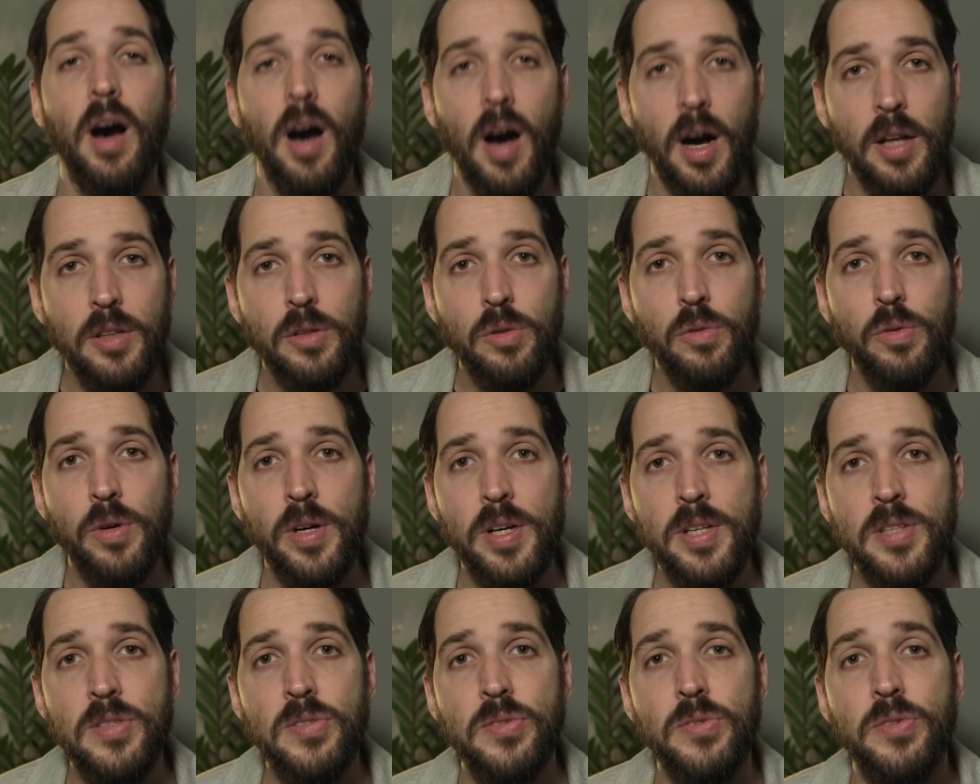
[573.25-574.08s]

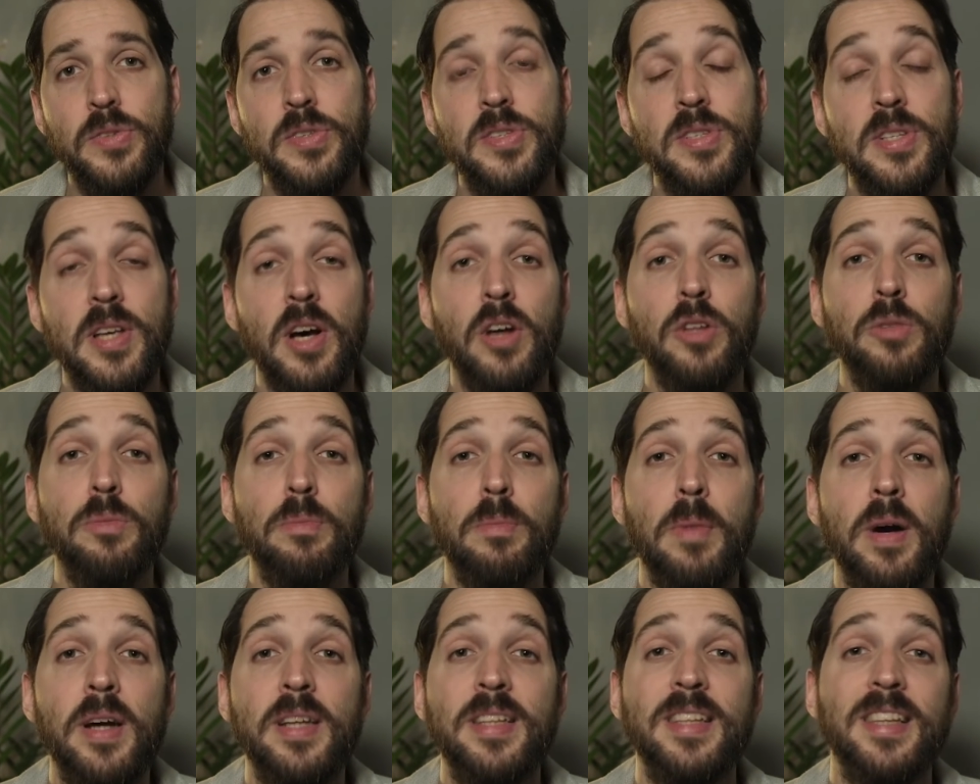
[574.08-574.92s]
Otherwise, the sound
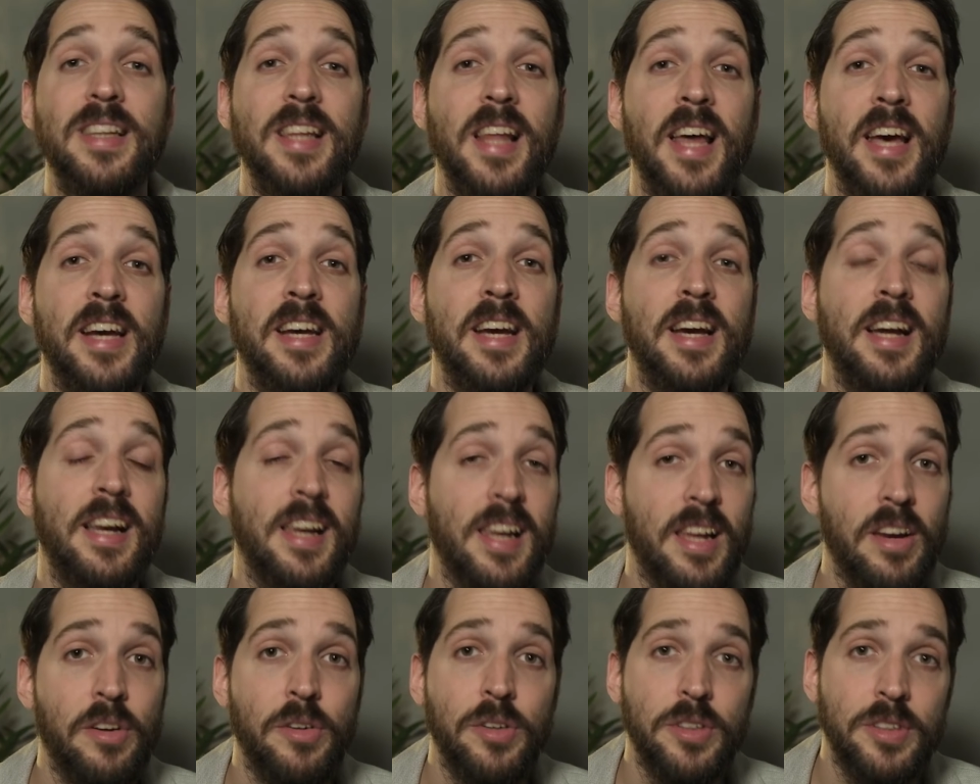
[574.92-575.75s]
might lack
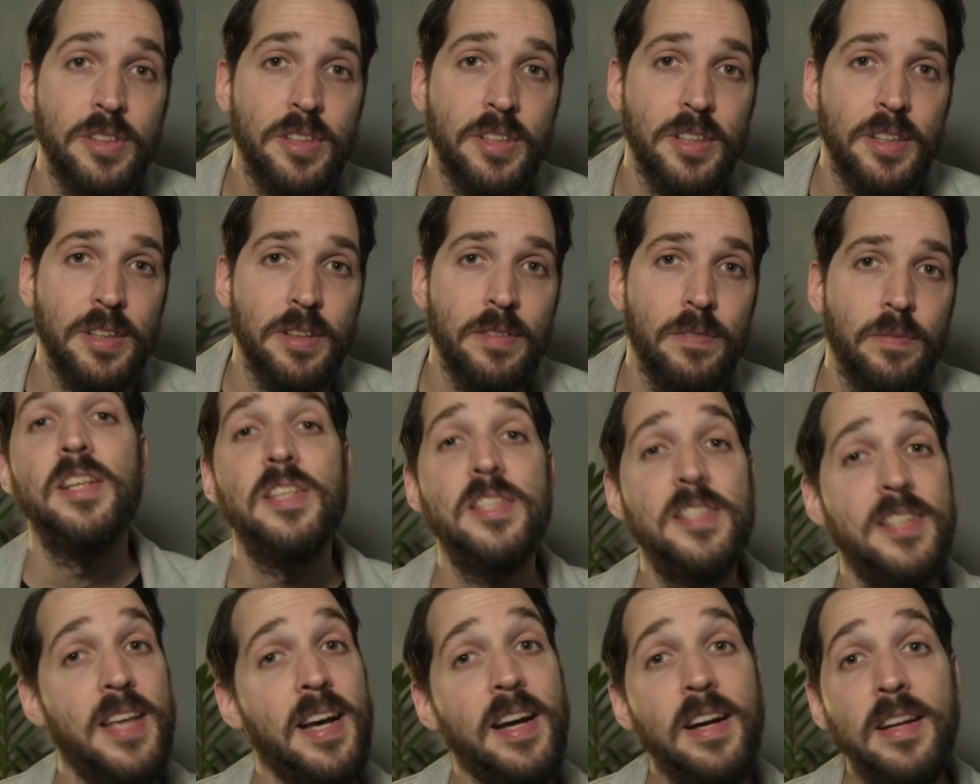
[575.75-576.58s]
clarity.
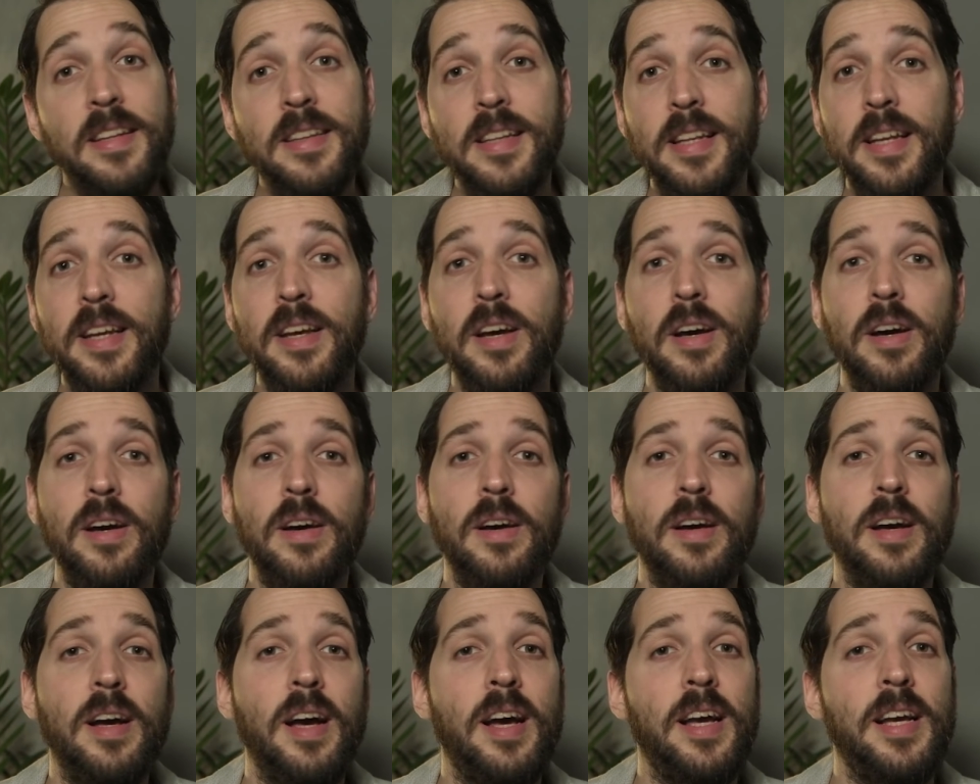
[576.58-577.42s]
Secondly,
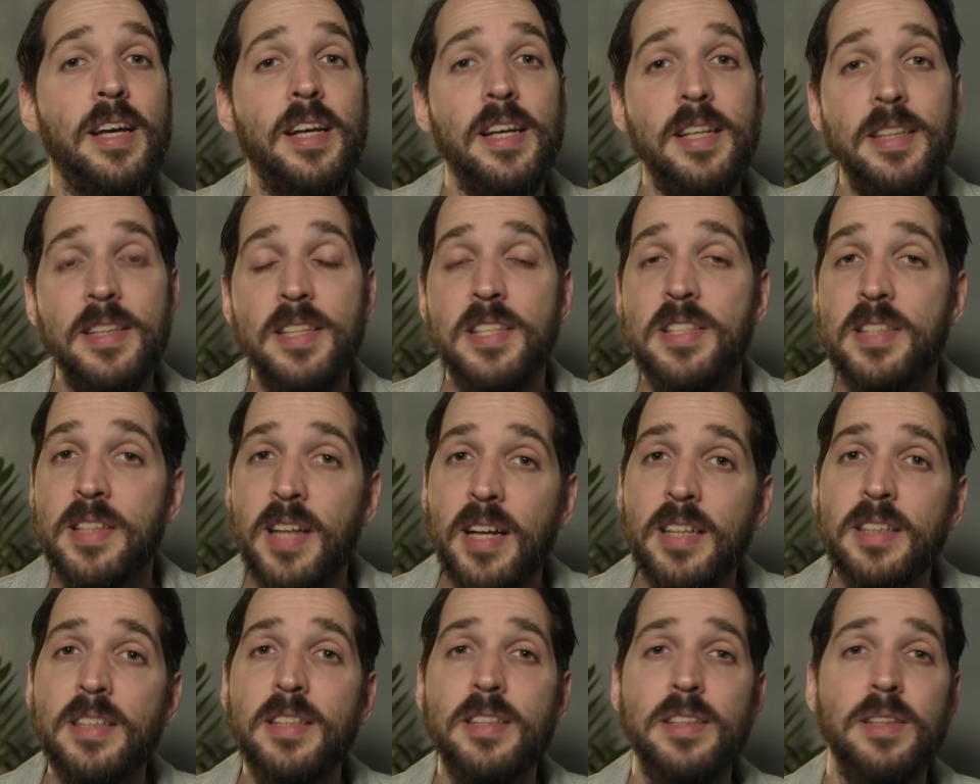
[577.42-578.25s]
it is
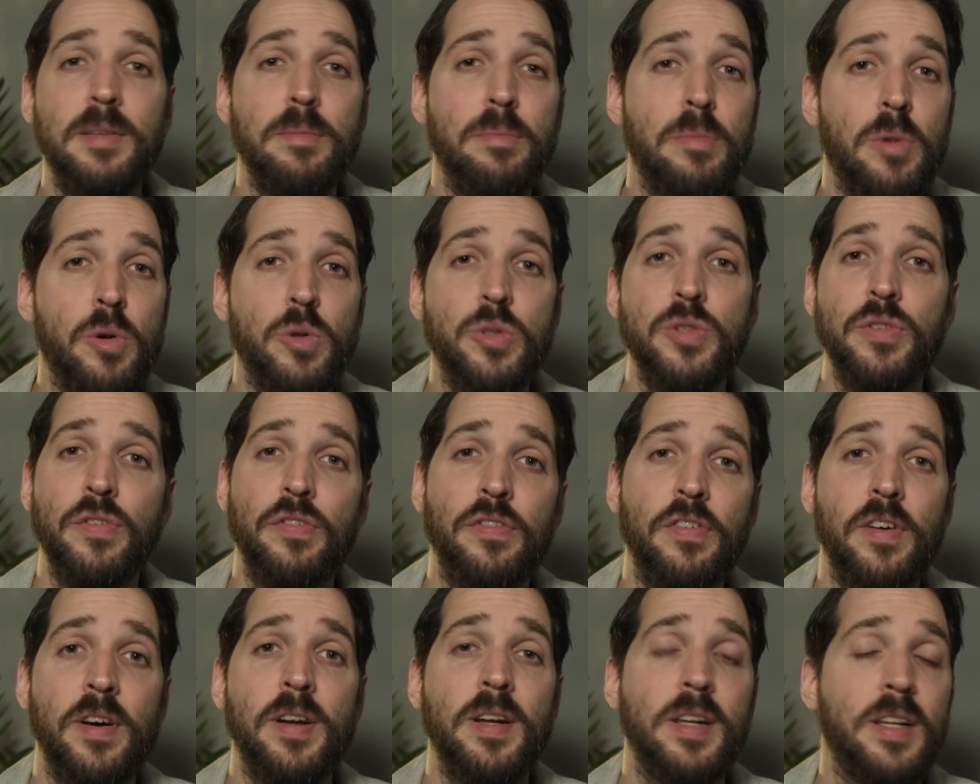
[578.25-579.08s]
not the most
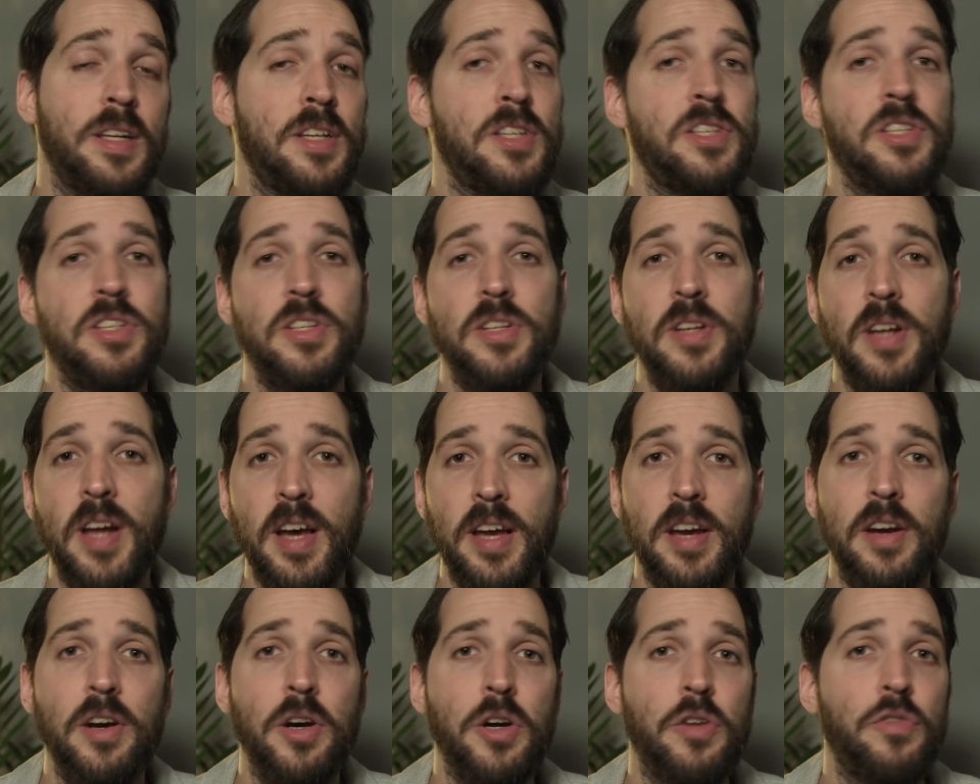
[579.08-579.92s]
fun listen
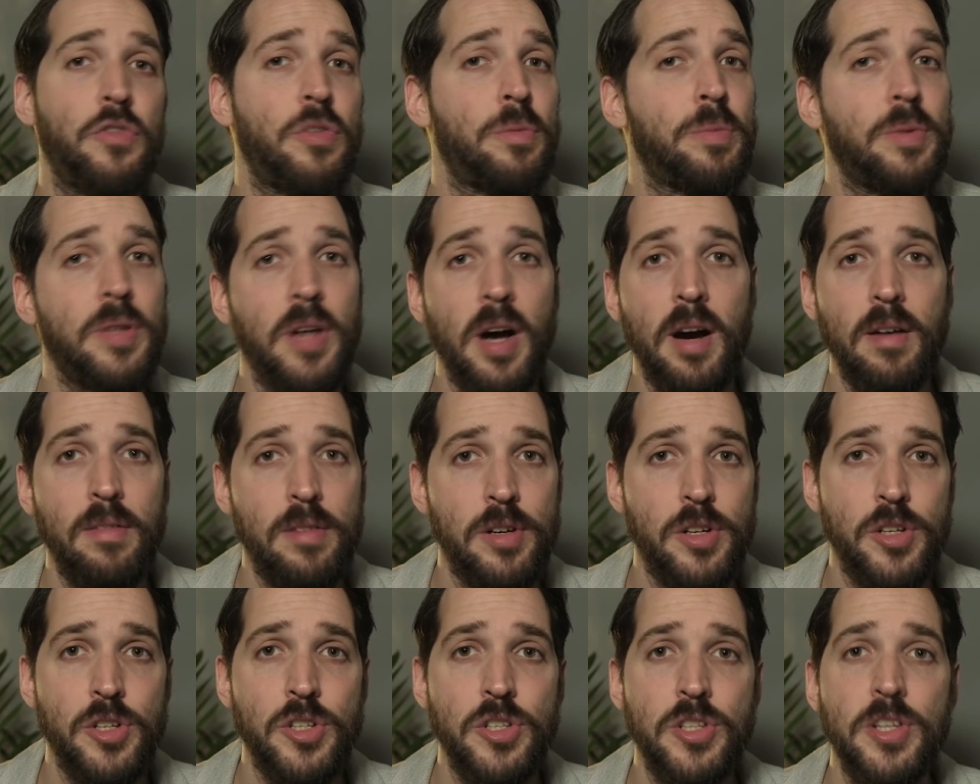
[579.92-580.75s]
I heard from
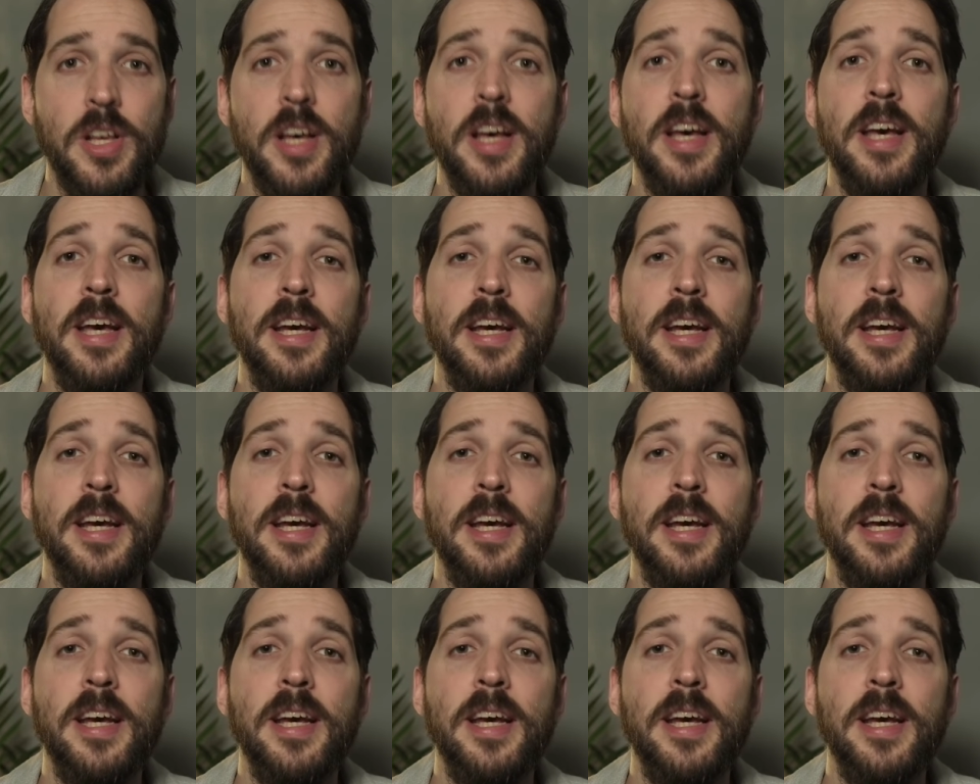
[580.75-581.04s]
towers.